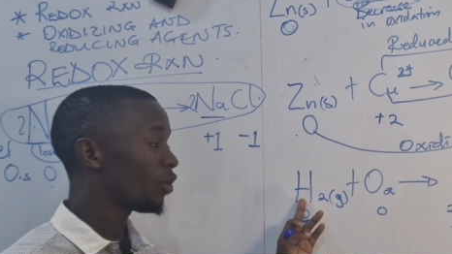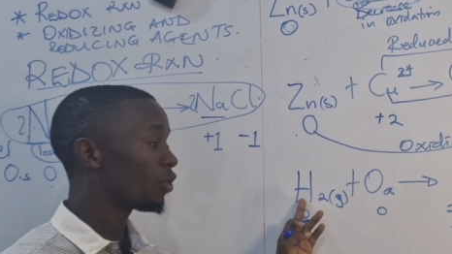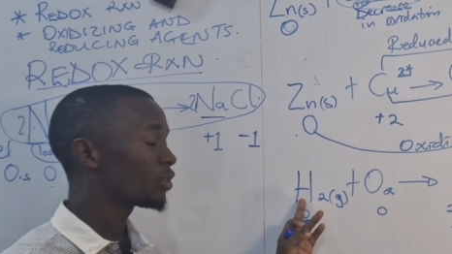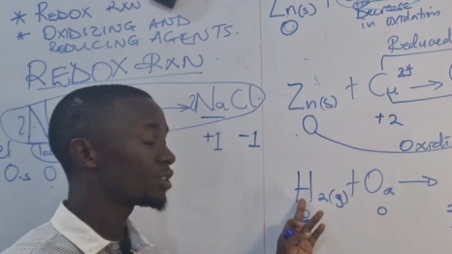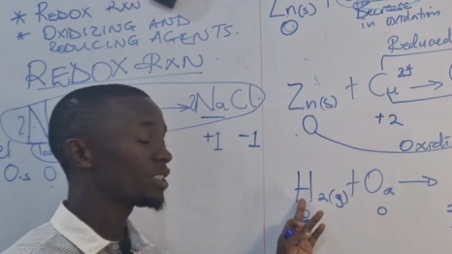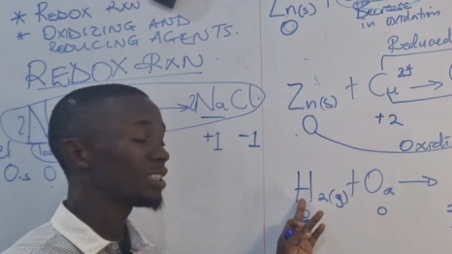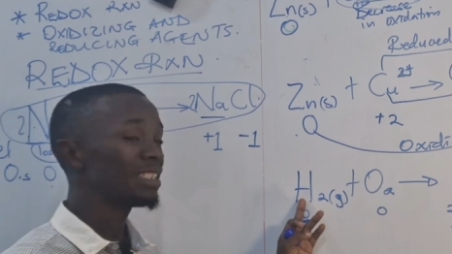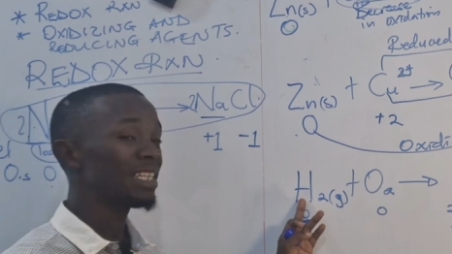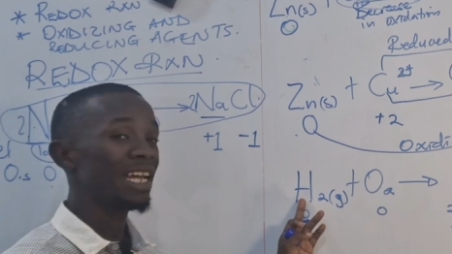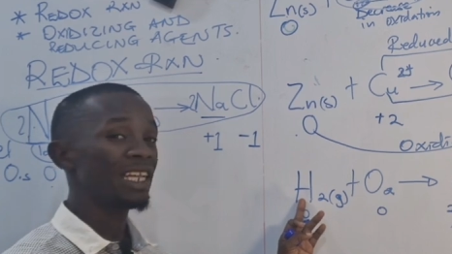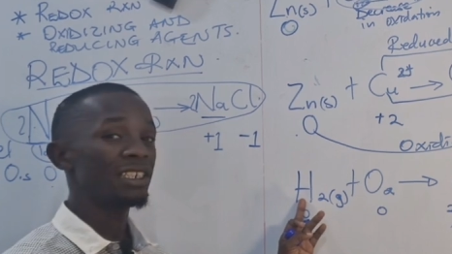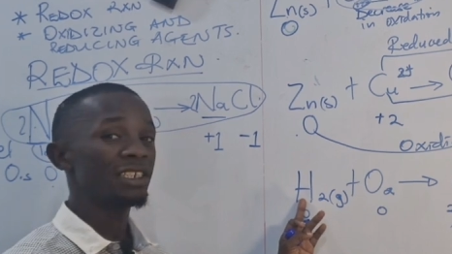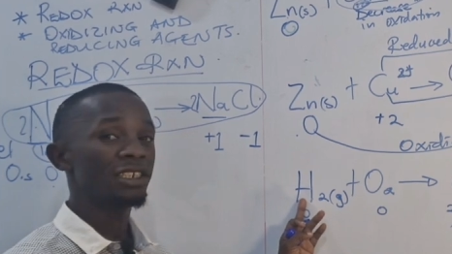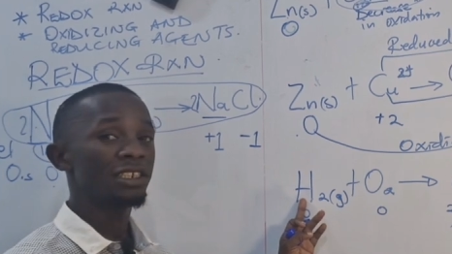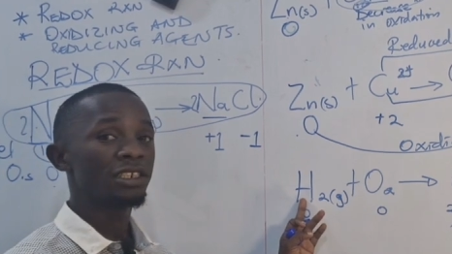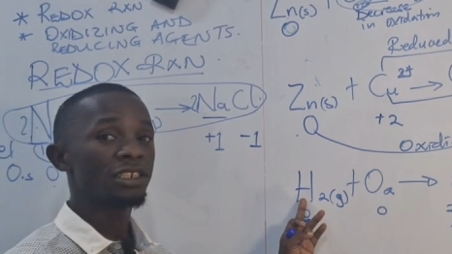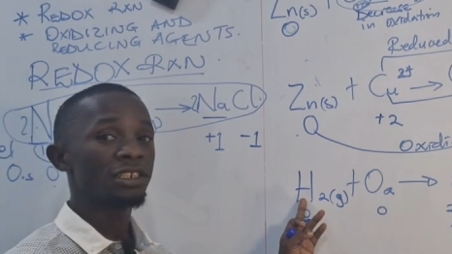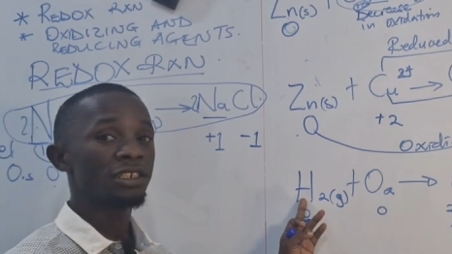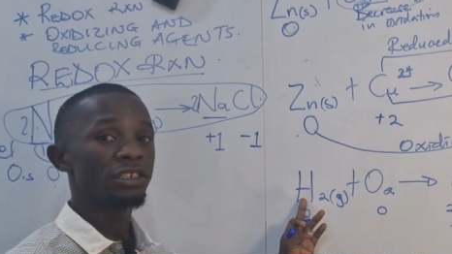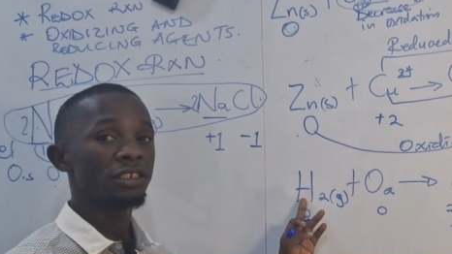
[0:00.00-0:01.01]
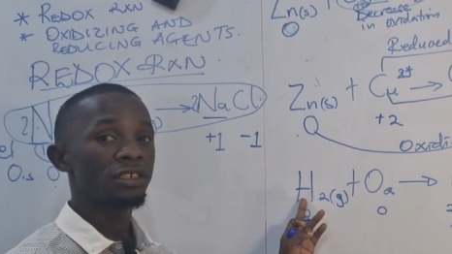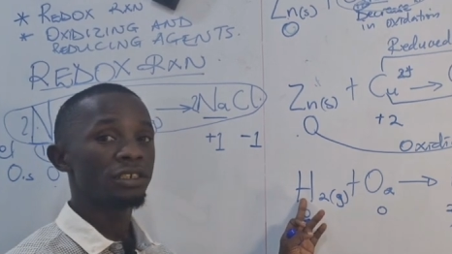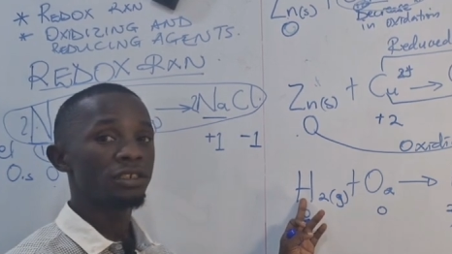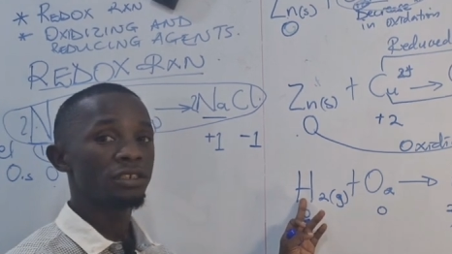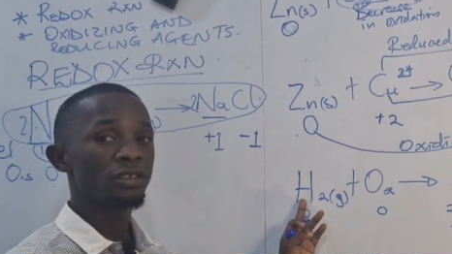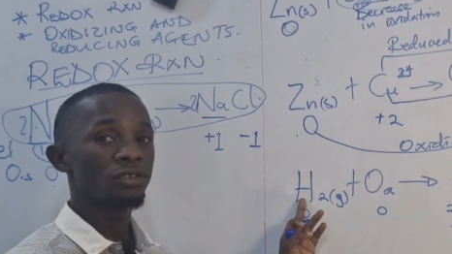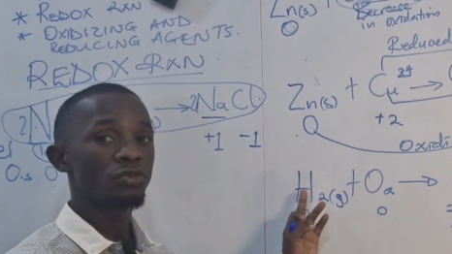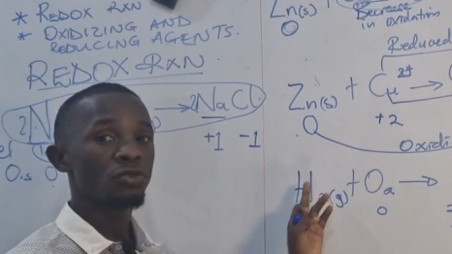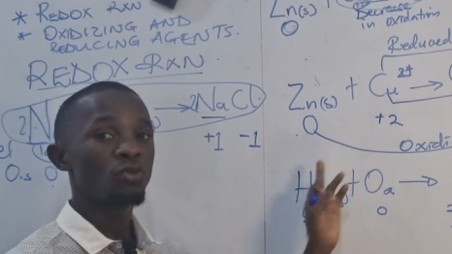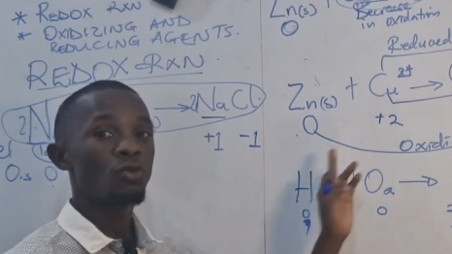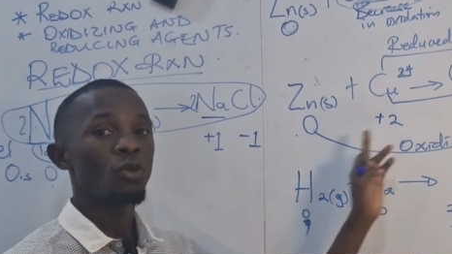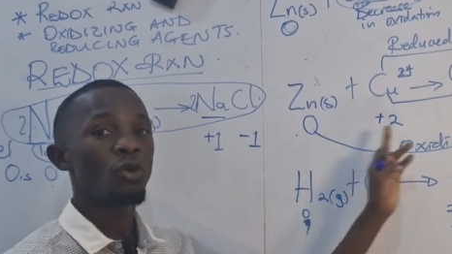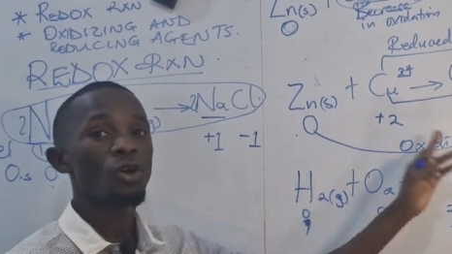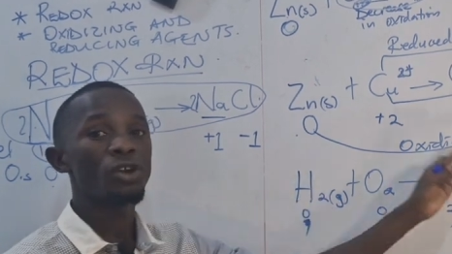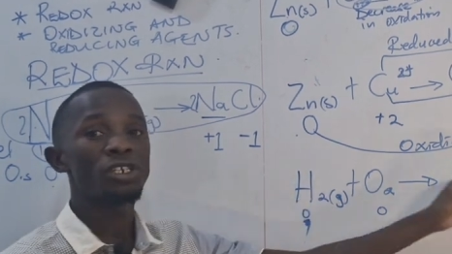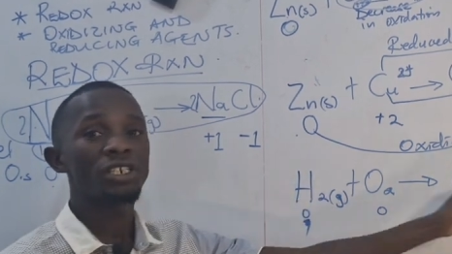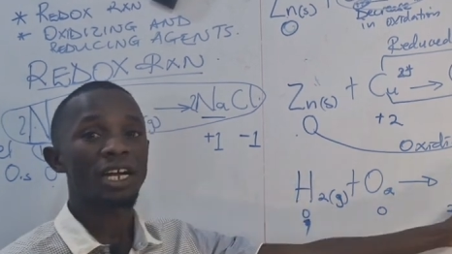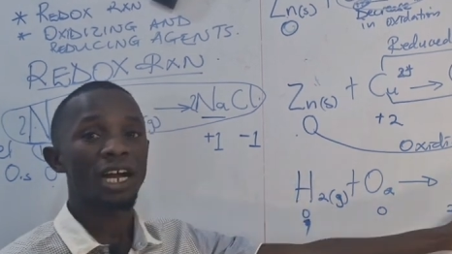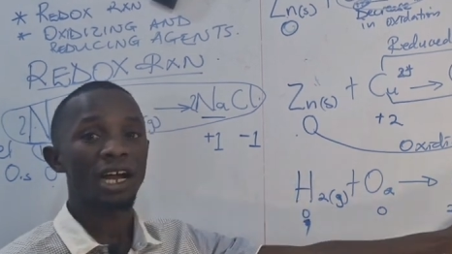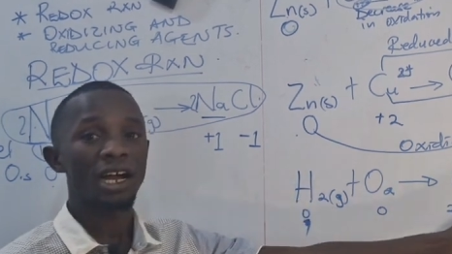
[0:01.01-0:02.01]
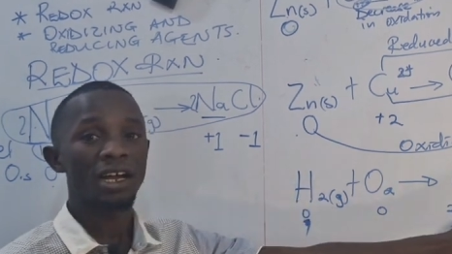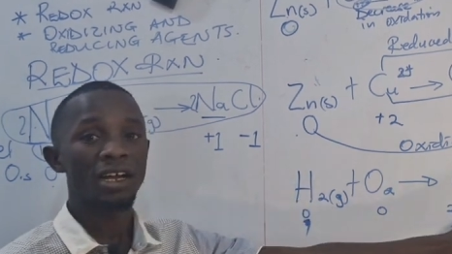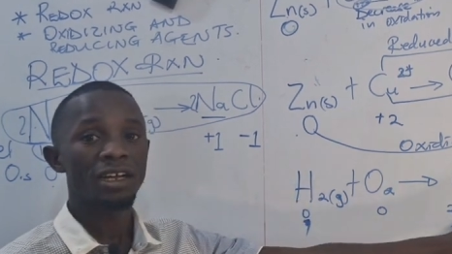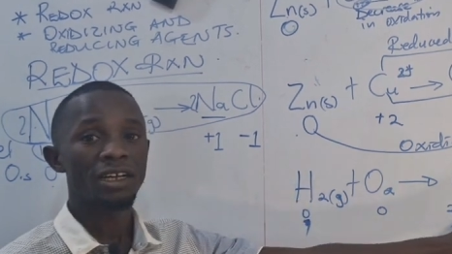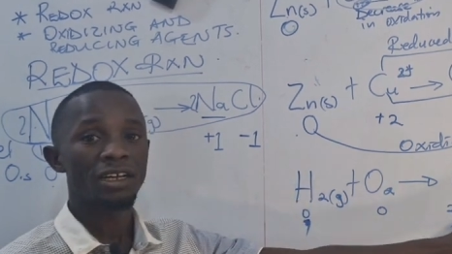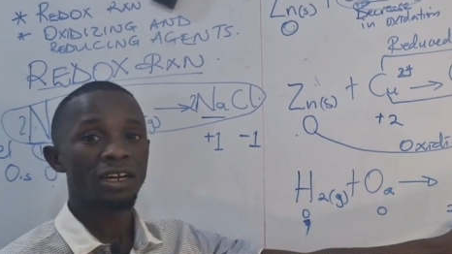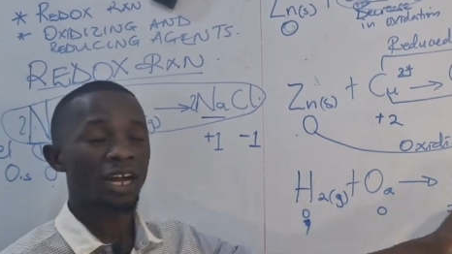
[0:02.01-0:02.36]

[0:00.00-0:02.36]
oxidized to water